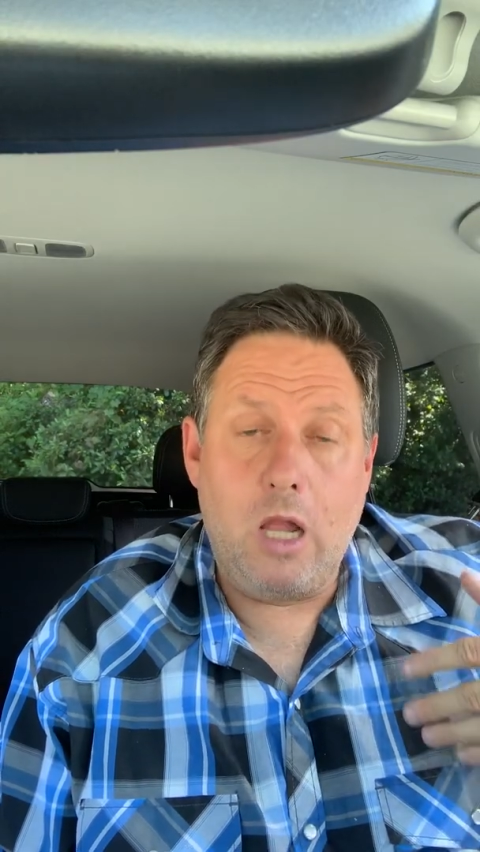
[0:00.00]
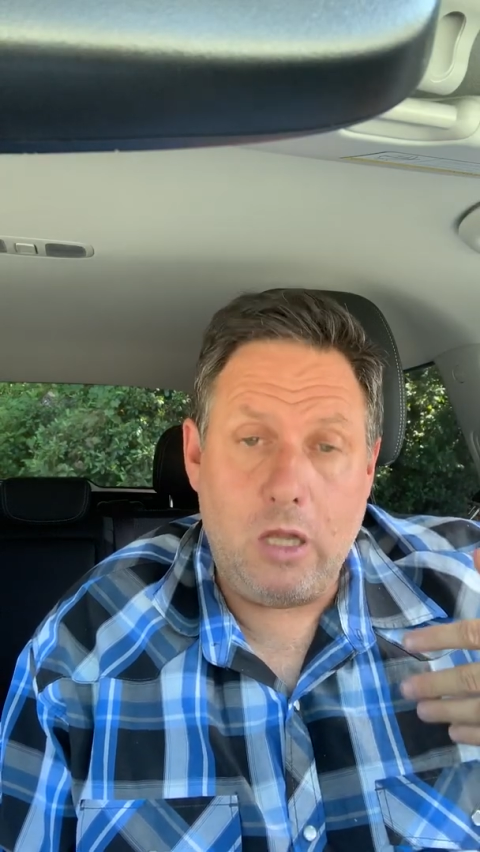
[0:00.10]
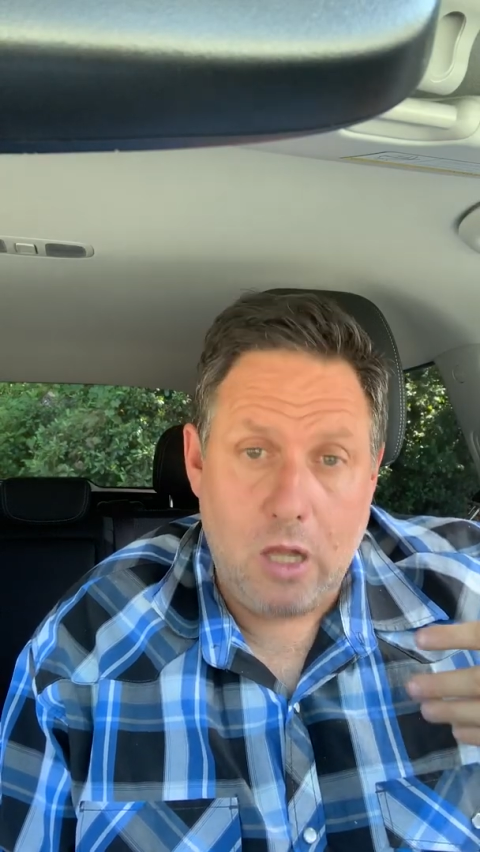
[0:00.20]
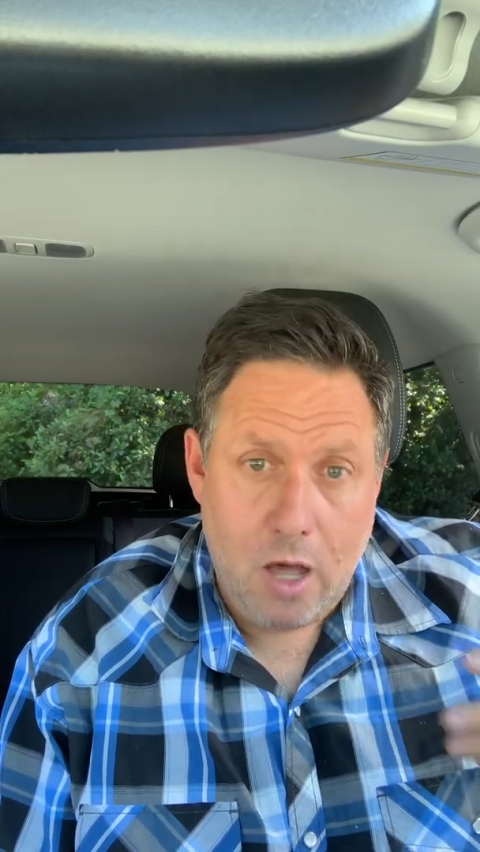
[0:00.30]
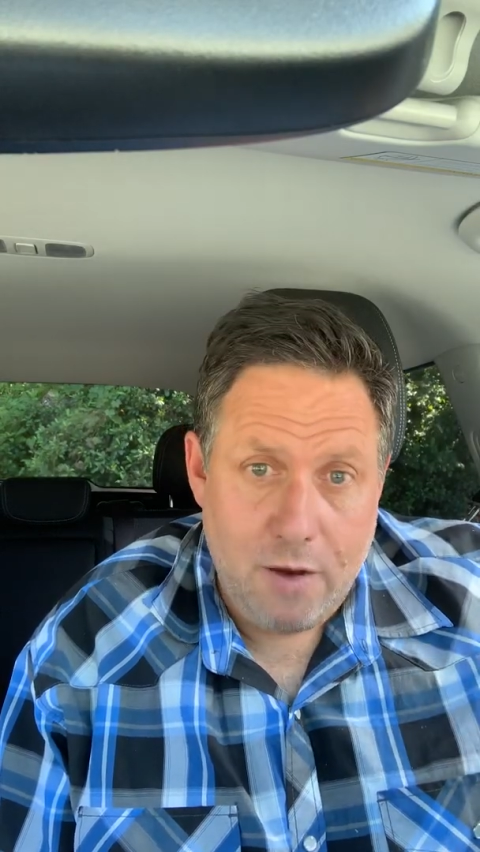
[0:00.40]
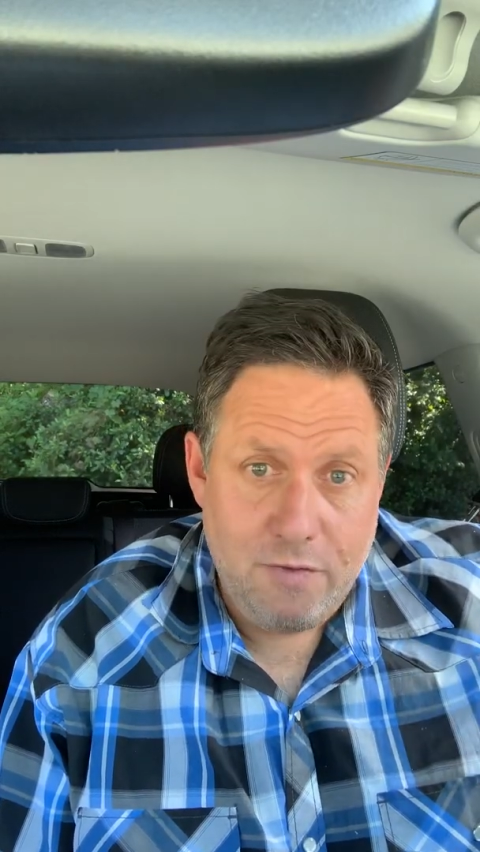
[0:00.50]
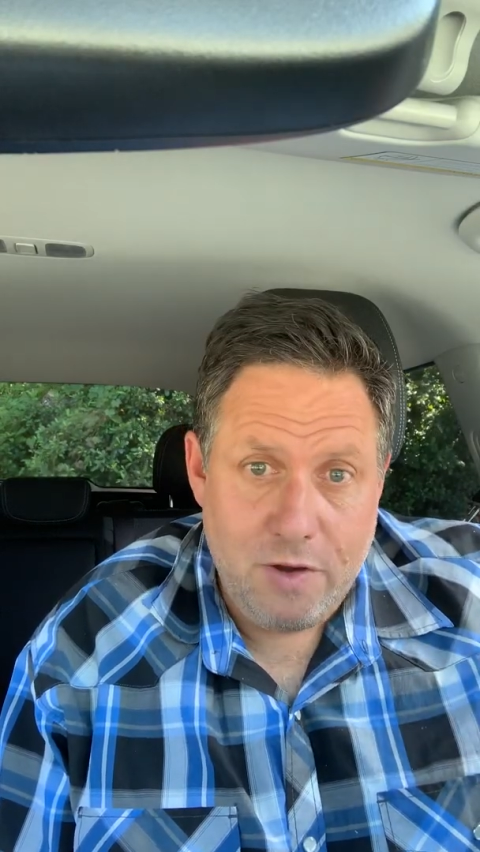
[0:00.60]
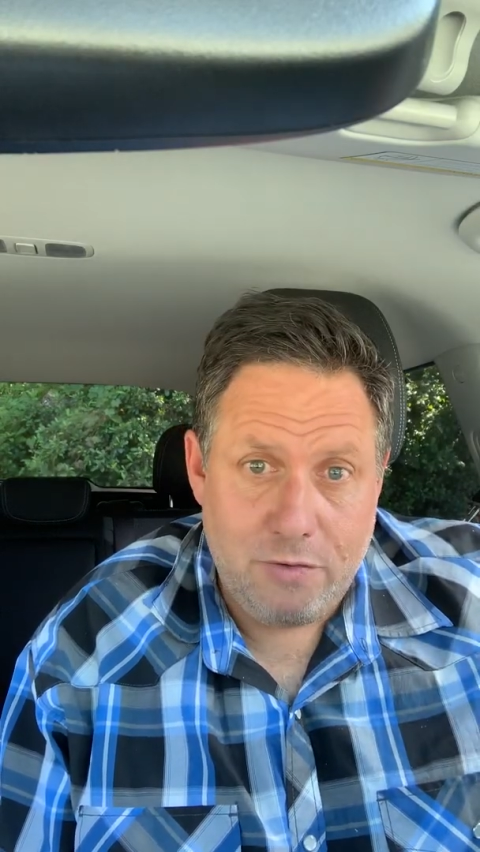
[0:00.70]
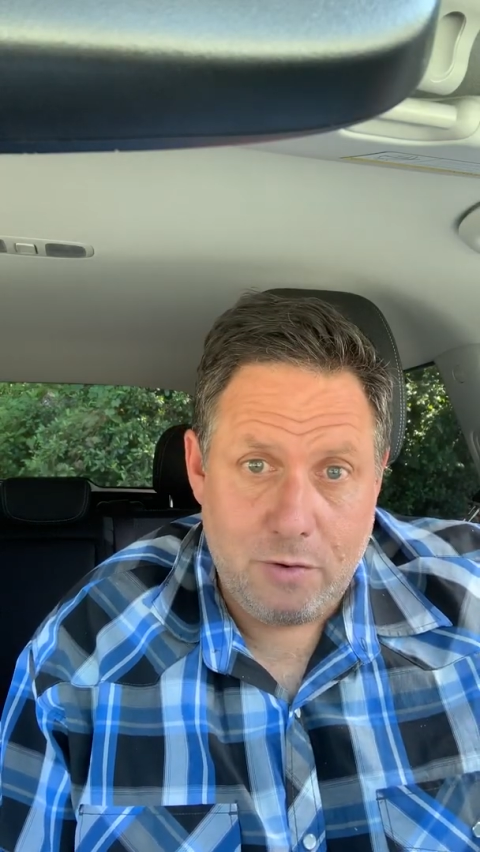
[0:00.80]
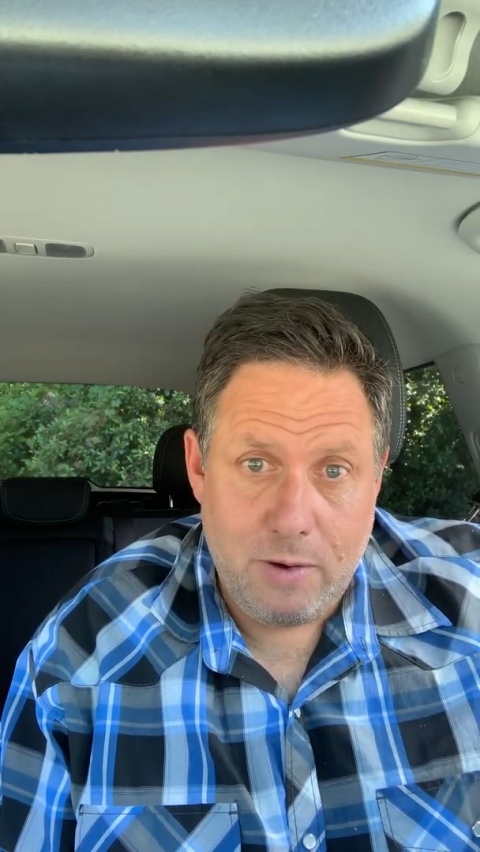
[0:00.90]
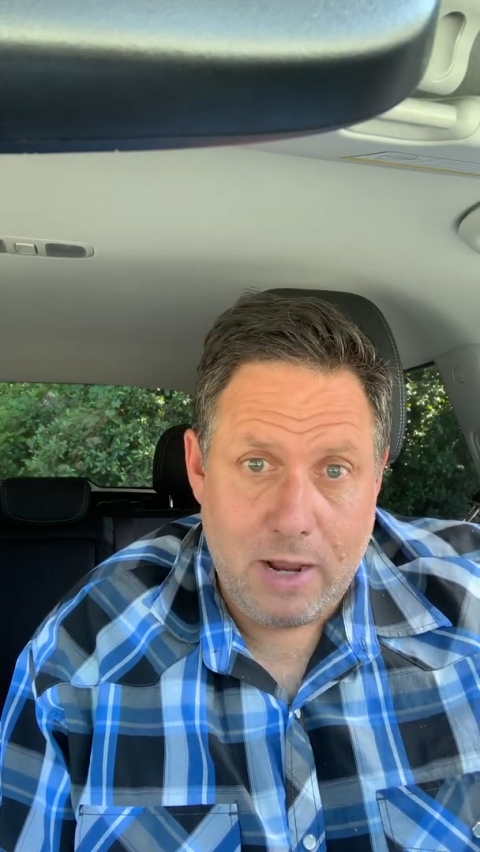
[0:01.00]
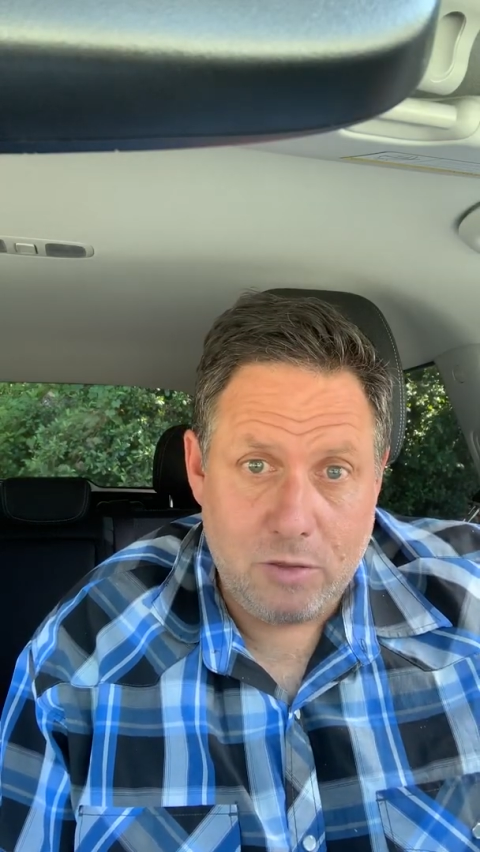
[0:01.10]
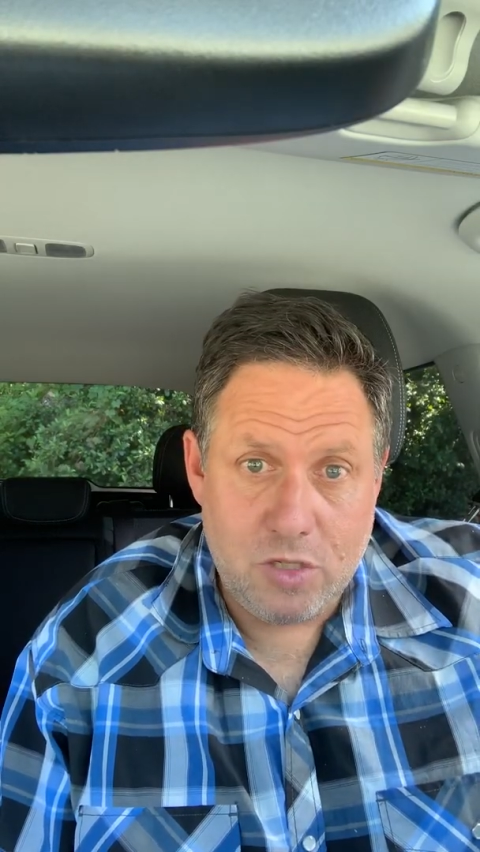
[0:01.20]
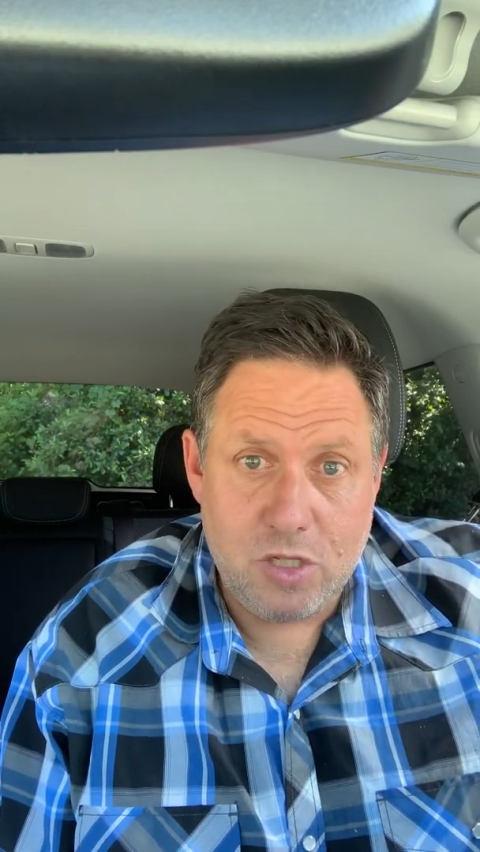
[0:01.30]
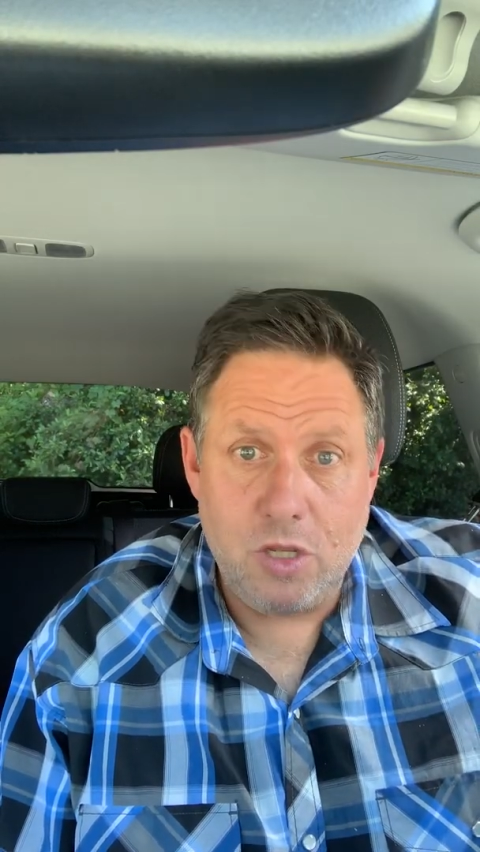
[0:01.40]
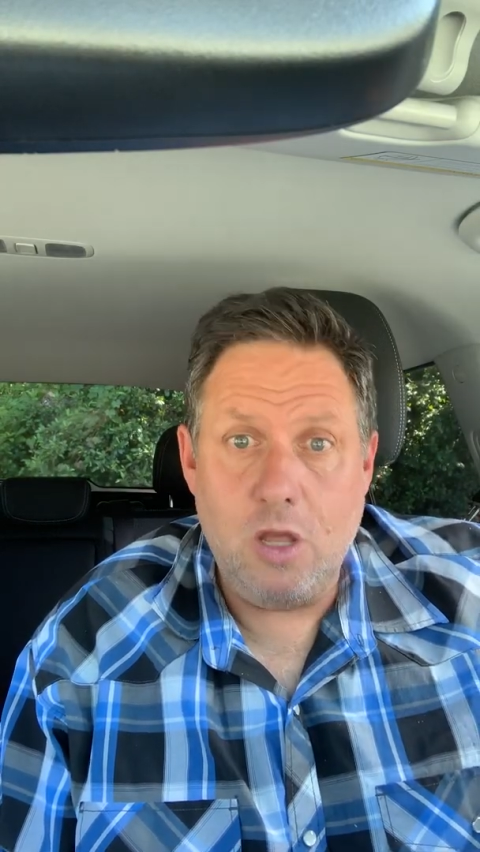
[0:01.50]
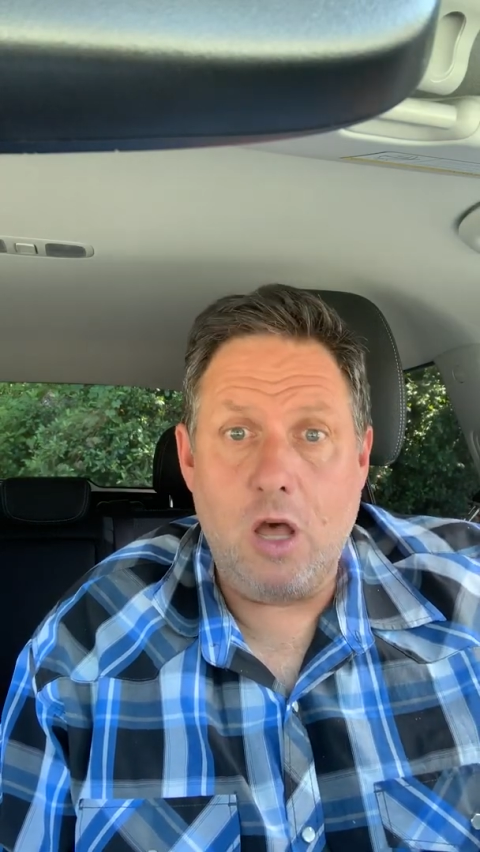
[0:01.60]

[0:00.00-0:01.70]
lot of different routes,